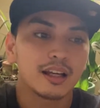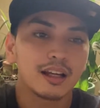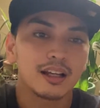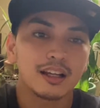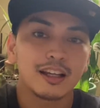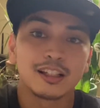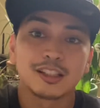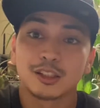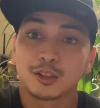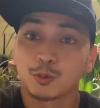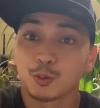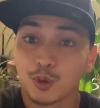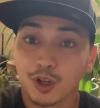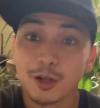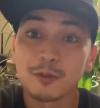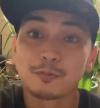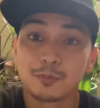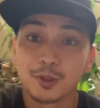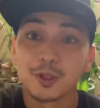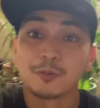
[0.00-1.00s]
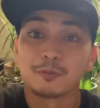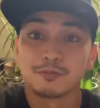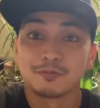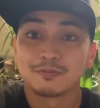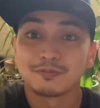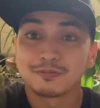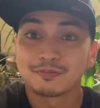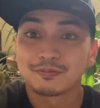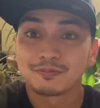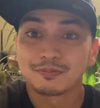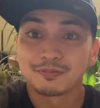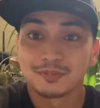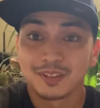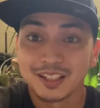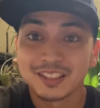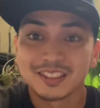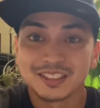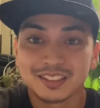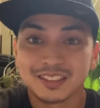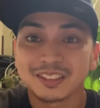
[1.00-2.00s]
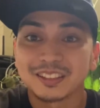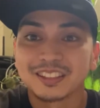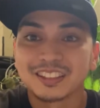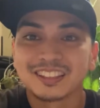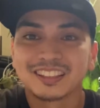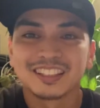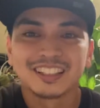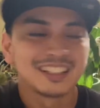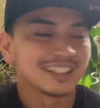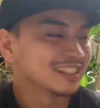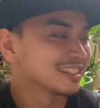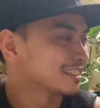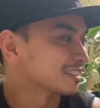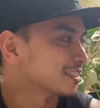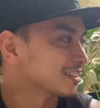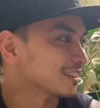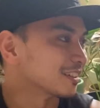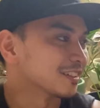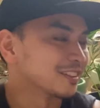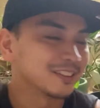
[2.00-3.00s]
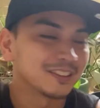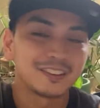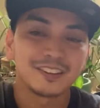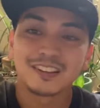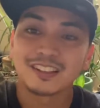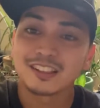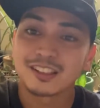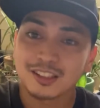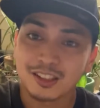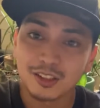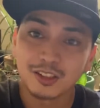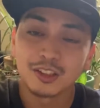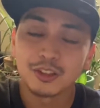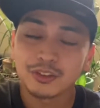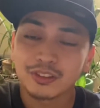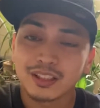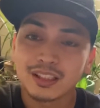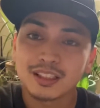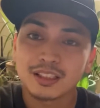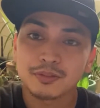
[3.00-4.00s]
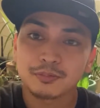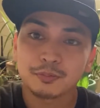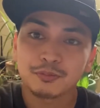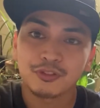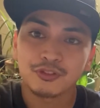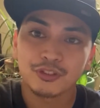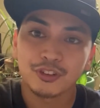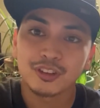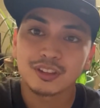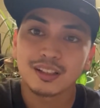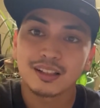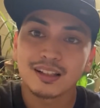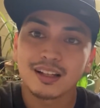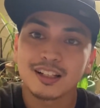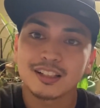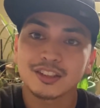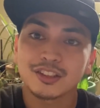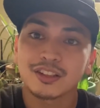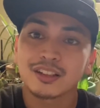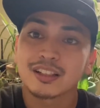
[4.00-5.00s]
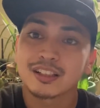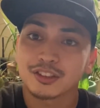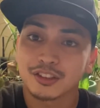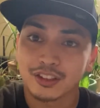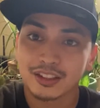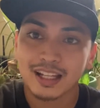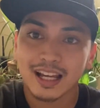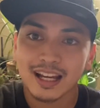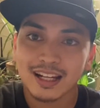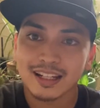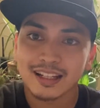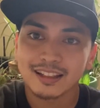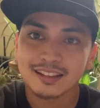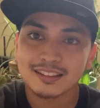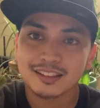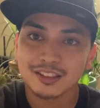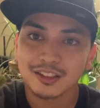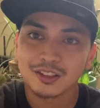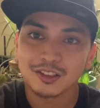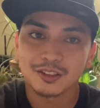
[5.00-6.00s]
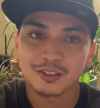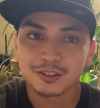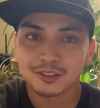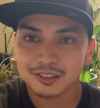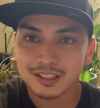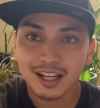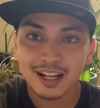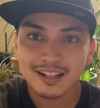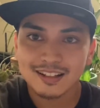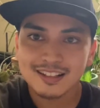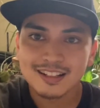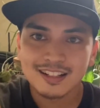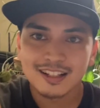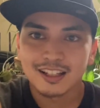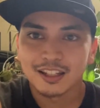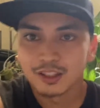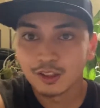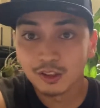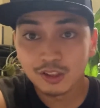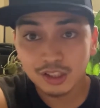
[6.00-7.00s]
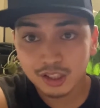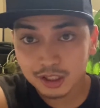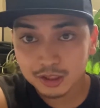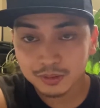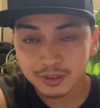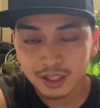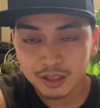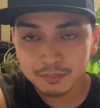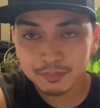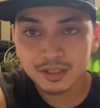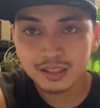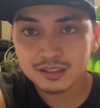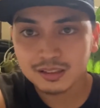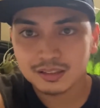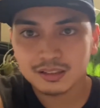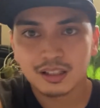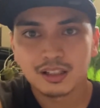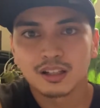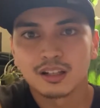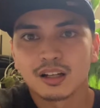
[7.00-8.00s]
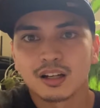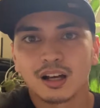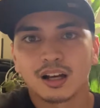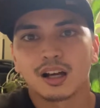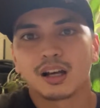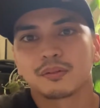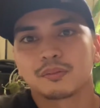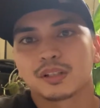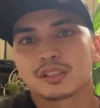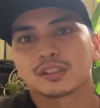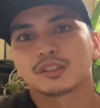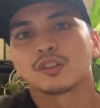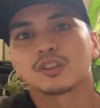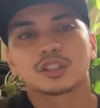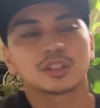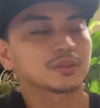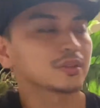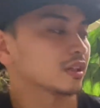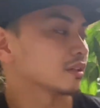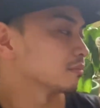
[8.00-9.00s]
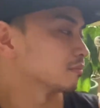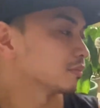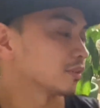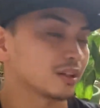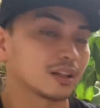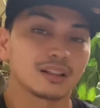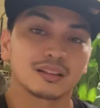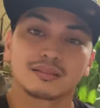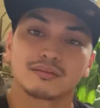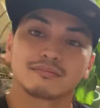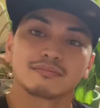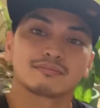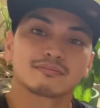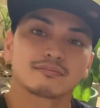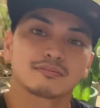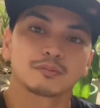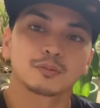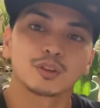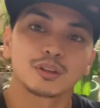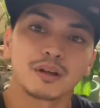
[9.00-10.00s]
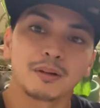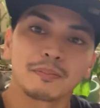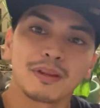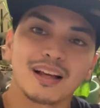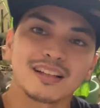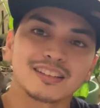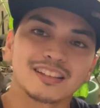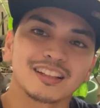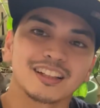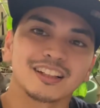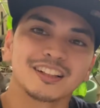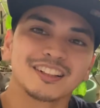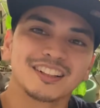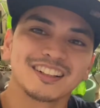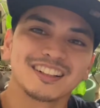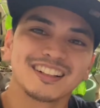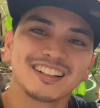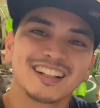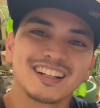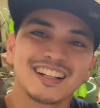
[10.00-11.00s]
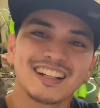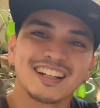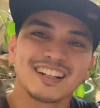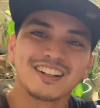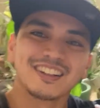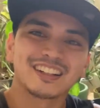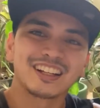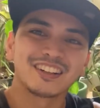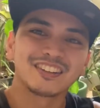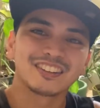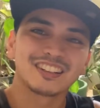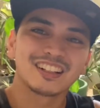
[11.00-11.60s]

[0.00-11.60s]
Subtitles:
It's worm poop basically. So it's a slow release fertilizer and it's organic. So yeah, those three I mix those three and put my plants in there. Okay.